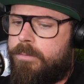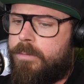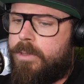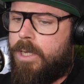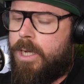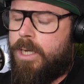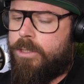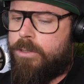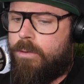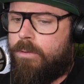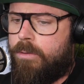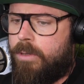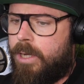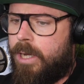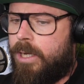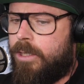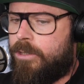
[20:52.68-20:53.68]
age-old
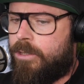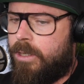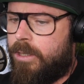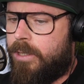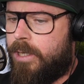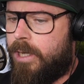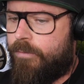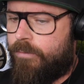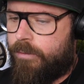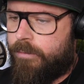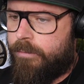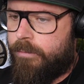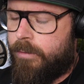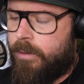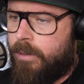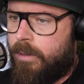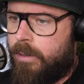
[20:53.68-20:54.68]
angel and devil,
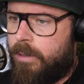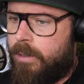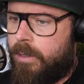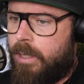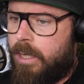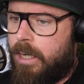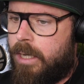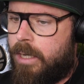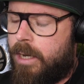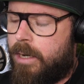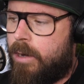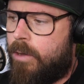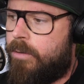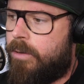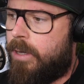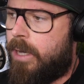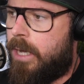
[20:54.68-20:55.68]
and I
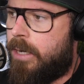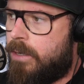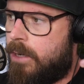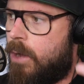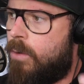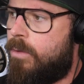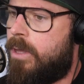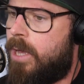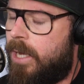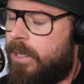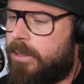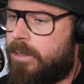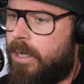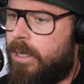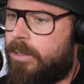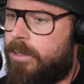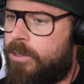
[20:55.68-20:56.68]
know that
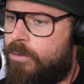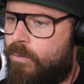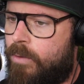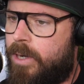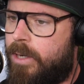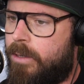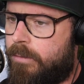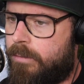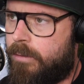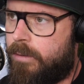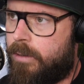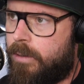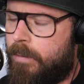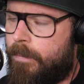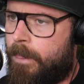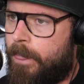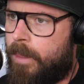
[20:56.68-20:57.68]
anxiety is real.
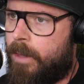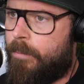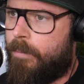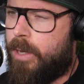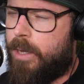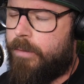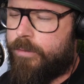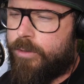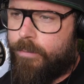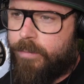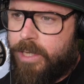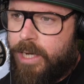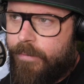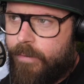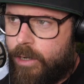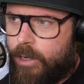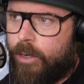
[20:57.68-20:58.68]
But if something
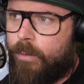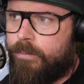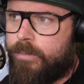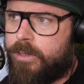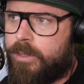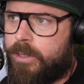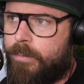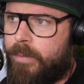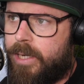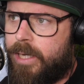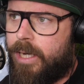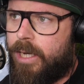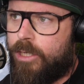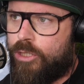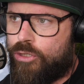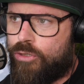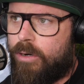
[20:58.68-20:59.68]
ever comes to me
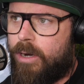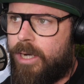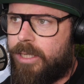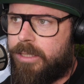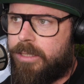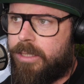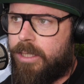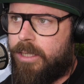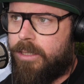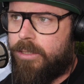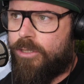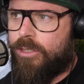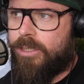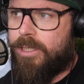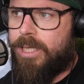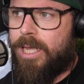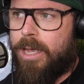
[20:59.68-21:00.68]
and tries to
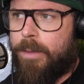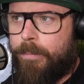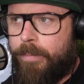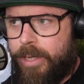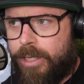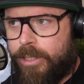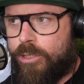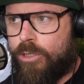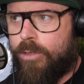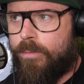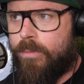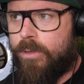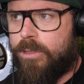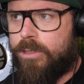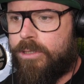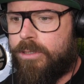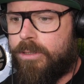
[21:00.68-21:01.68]
just get a bit too
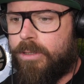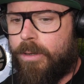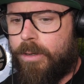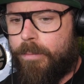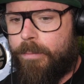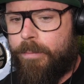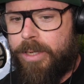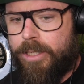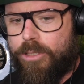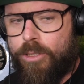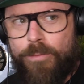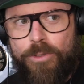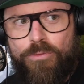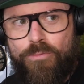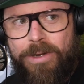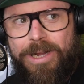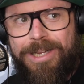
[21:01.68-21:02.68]
much
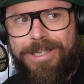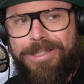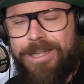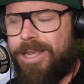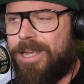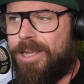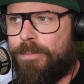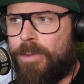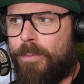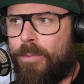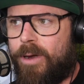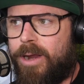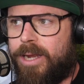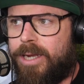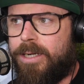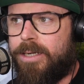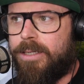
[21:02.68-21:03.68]
real estate in my
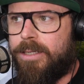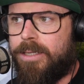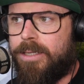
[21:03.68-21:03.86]
brain,